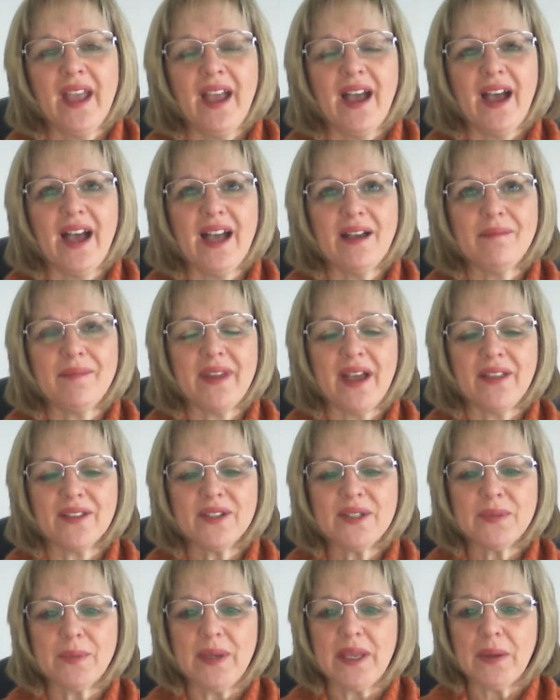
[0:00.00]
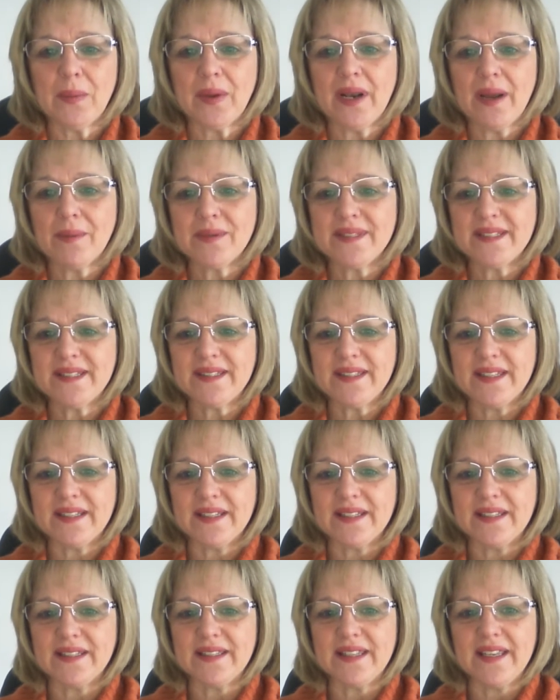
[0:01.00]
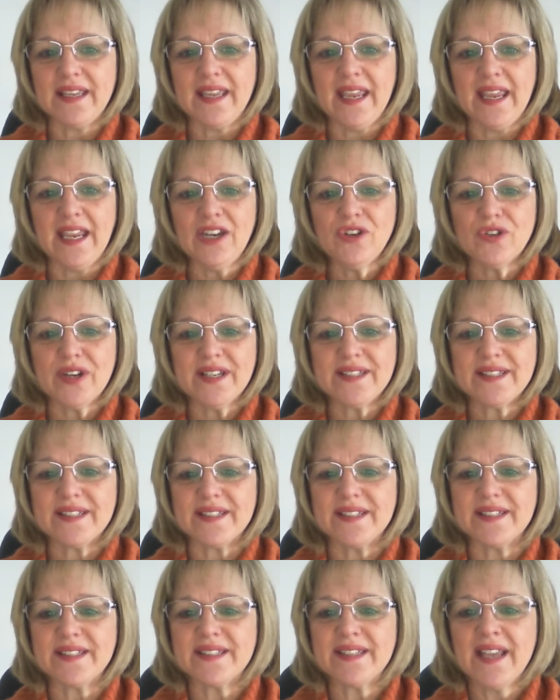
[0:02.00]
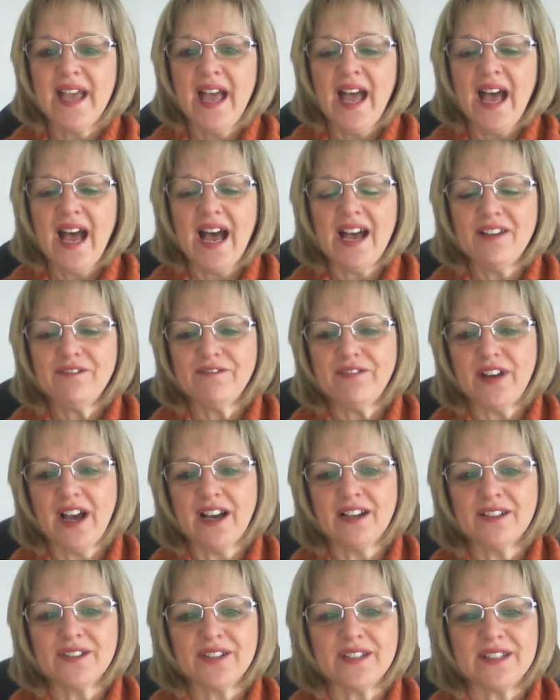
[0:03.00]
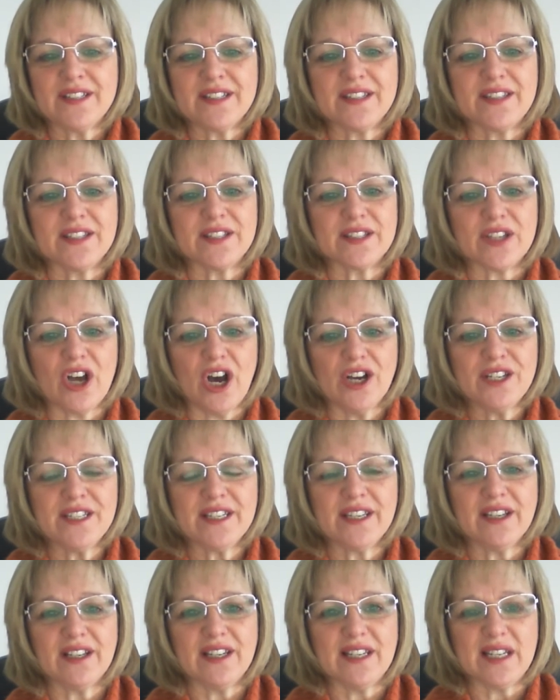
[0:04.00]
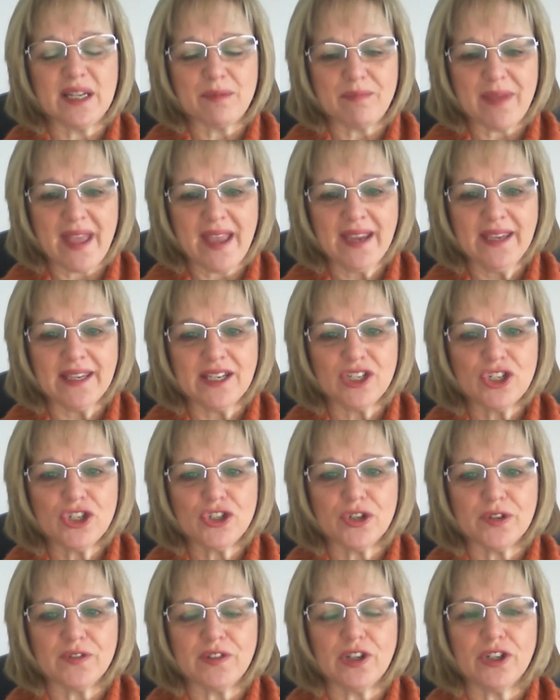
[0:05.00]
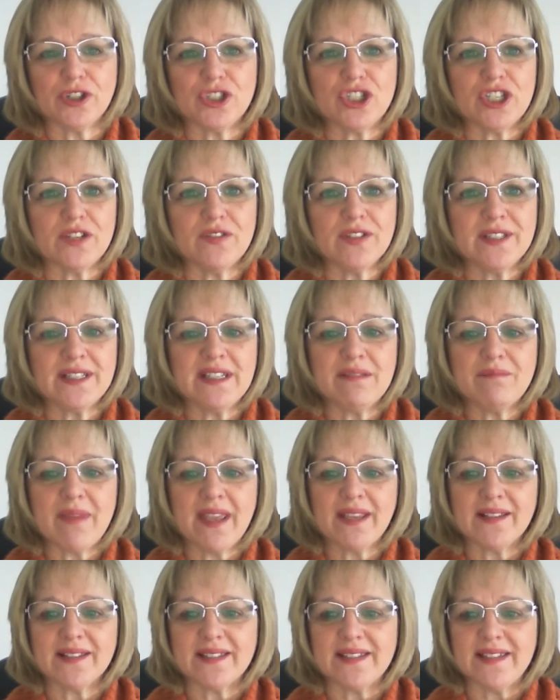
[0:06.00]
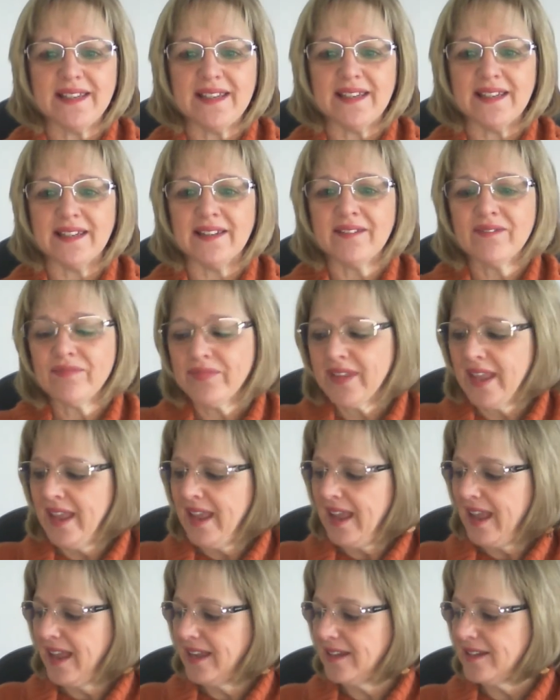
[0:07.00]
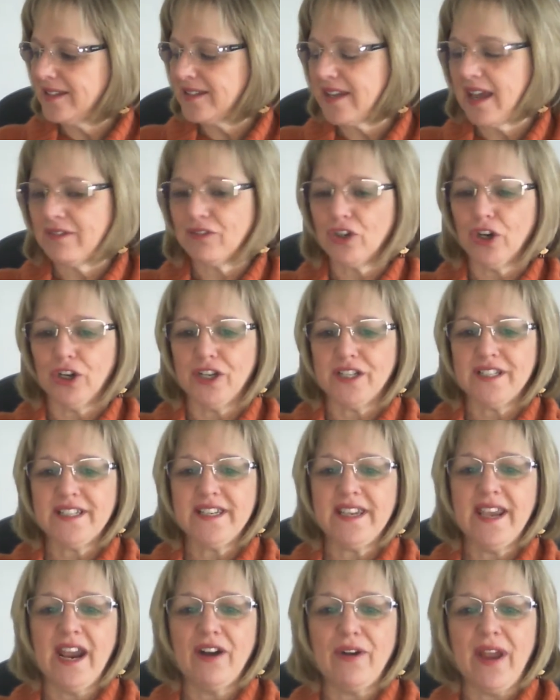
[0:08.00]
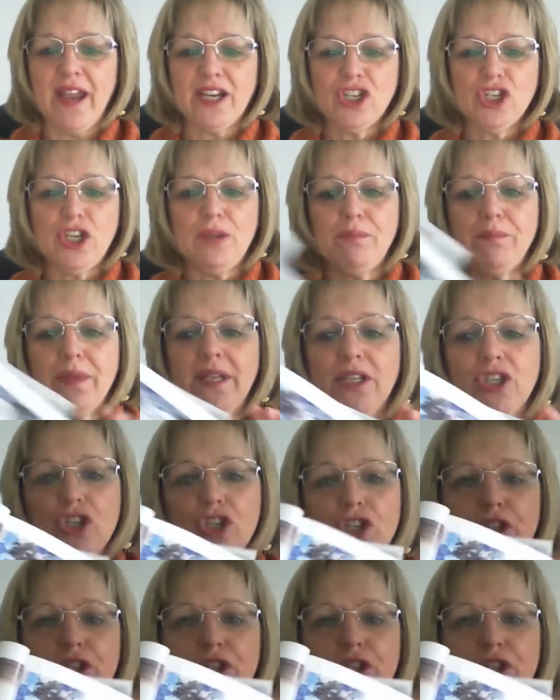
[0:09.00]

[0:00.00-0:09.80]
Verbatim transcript: Um, now this week when I was at the, the hairdressers, I found this article in a back issue of Longevity magazine and I've got it here, I actually pinched